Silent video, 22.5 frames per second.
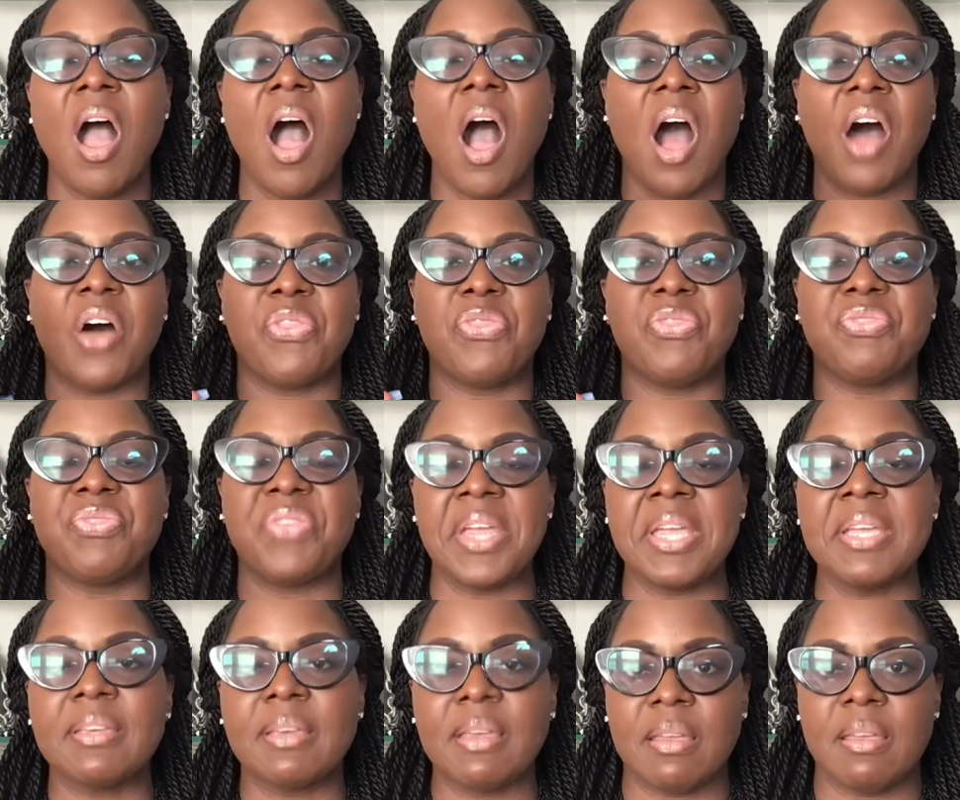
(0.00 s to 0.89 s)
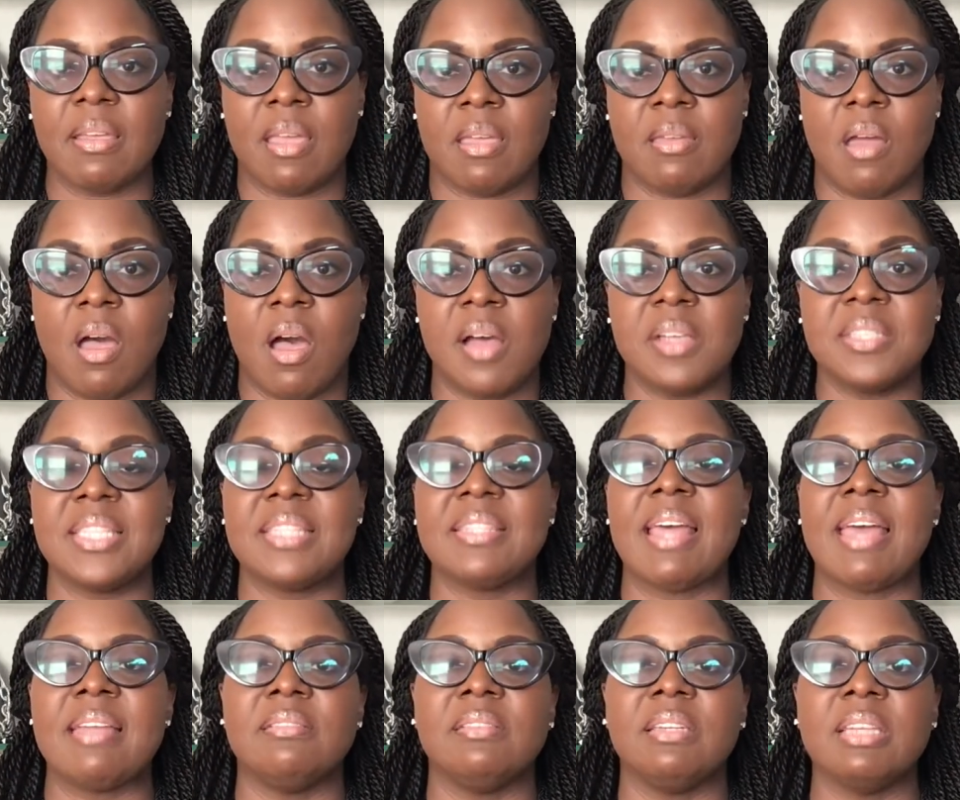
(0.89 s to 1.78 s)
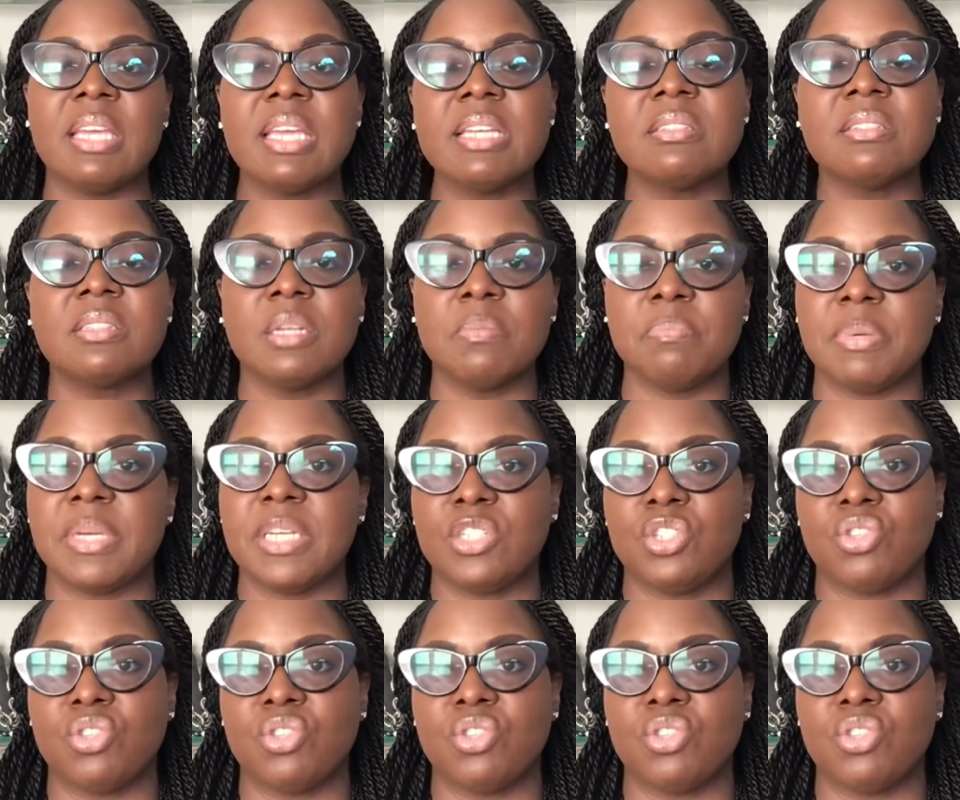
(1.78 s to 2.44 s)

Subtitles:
a thinking in us that needs to be